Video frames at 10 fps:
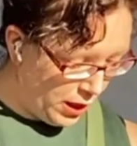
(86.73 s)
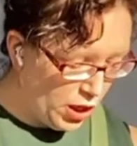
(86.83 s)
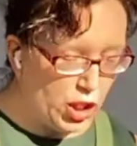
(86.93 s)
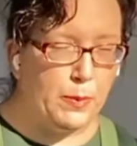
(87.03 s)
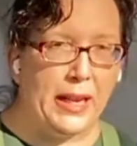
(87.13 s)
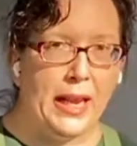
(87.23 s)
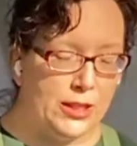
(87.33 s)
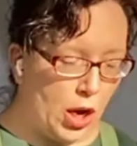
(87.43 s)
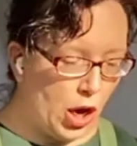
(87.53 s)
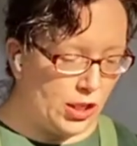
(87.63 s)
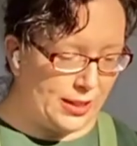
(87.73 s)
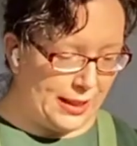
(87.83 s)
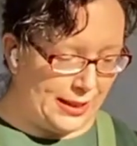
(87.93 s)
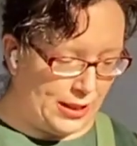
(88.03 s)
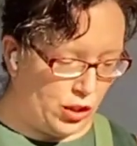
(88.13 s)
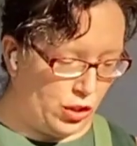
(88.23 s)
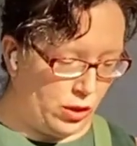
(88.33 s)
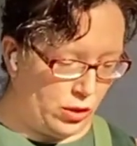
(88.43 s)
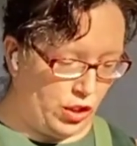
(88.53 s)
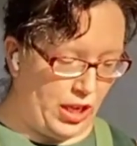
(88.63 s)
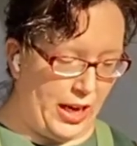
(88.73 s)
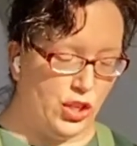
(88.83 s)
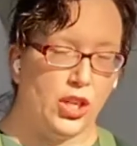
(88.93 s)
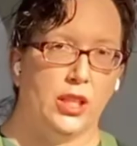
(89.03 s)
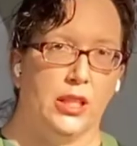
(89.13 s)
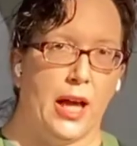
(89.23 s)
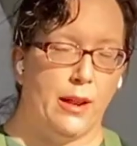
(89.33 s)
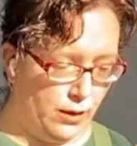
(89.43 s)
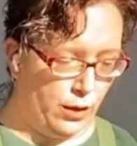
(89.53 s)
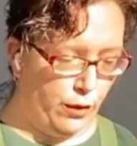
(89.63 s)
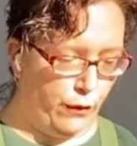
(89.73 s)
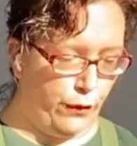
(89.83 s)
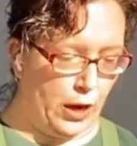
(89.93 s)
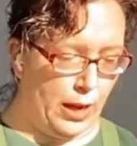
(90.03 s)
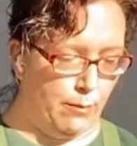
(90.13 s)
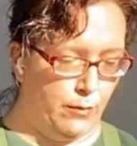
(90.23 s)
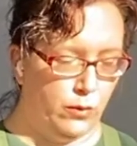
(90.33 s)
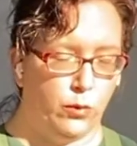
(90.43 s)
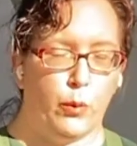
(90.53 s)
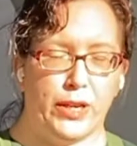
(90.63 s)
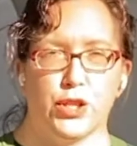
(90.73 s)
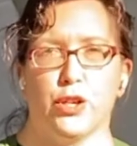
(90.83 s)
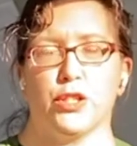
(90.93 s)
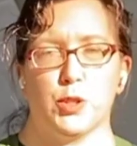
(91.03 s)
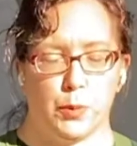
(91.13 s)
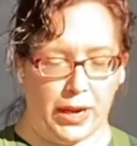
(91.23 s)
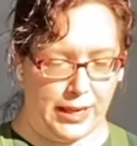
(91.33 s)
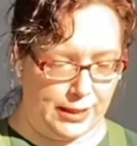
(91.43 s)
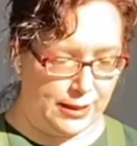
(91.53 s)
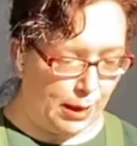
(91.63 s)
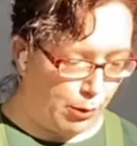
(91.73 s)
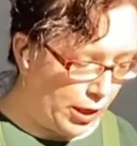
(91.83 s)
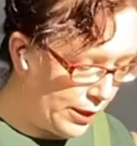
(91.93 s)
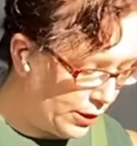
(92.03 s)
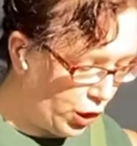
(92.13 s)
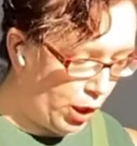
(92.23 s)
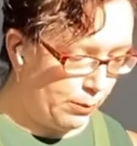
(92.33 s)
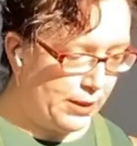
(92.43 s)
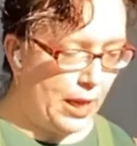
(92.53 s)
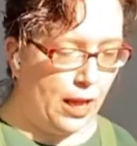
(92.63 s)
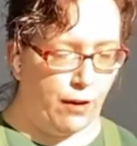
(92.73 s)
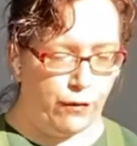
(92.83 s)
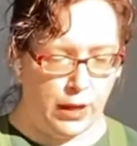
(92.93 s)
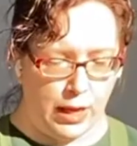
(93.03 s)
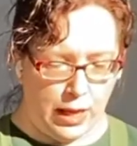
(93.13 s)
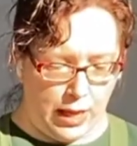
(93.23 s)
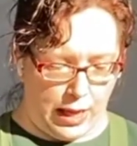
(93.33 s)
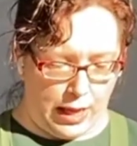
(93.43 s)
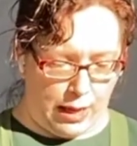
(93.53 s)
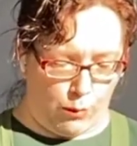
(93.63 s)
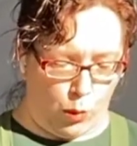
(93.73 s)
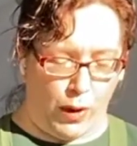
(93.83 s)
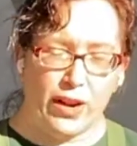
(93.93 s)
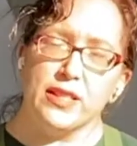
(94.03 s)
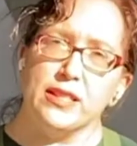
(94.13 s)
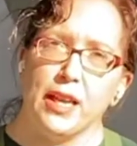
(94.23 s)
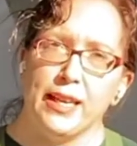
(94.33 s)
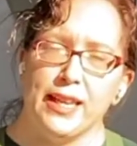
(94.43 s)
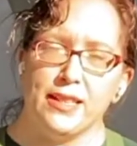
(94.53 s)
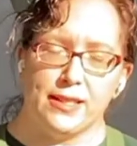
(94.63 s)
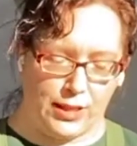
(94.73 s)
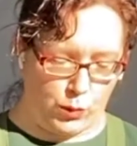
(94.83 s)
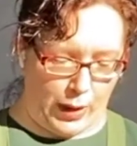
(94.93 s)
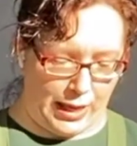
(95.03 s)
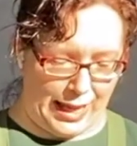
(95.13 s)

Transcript: just because our seasons change a lot from winter to spring to summer in terms of where the sun is, as well